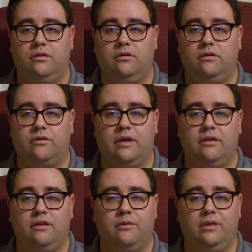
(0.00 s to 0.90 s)

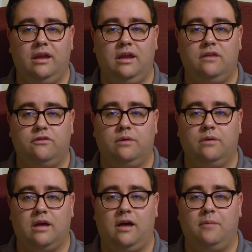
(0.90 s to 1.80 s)
directly related to a
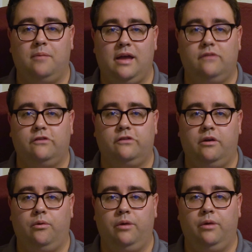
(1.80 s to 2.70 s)
combat
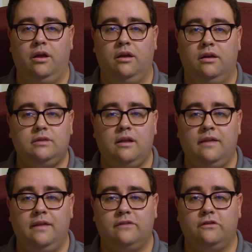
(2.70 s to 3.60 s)
zone.
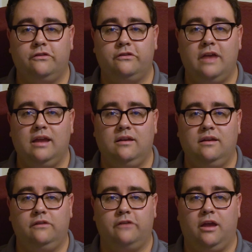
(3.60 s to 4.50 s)
That's the second
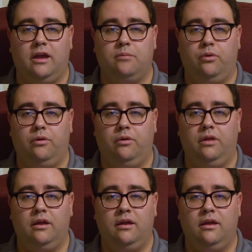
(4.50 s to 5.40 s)

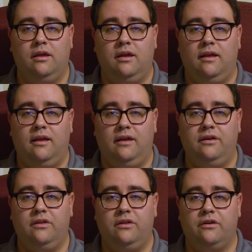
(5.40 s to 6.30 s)
example.
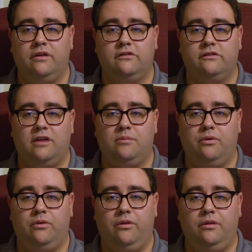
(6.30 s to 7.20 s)
Another
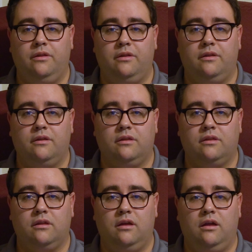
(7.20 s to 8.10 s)
example
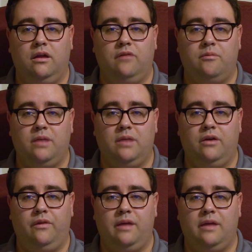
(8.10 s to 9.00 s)
of a
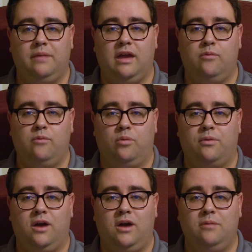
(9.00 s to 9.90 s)
medal that became more
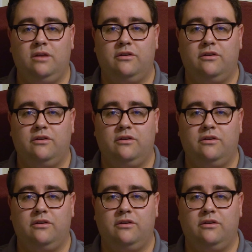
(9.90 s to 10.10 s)
prominent